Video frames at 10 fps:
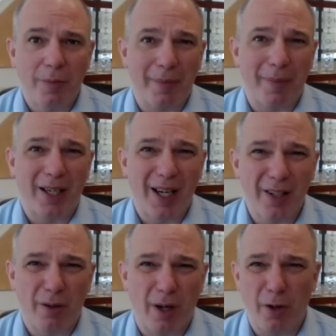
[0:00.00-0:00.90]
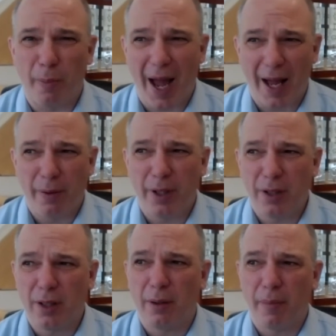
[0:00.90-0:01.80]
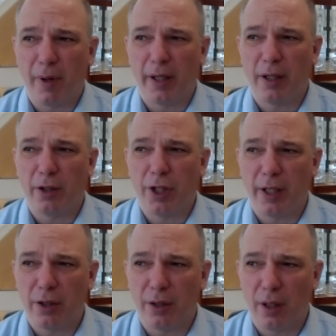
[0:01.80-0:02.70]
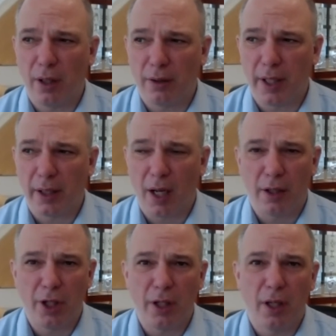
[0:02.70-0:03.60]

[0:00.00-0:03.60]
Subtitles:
because there are no batteries in the brain interchange technology,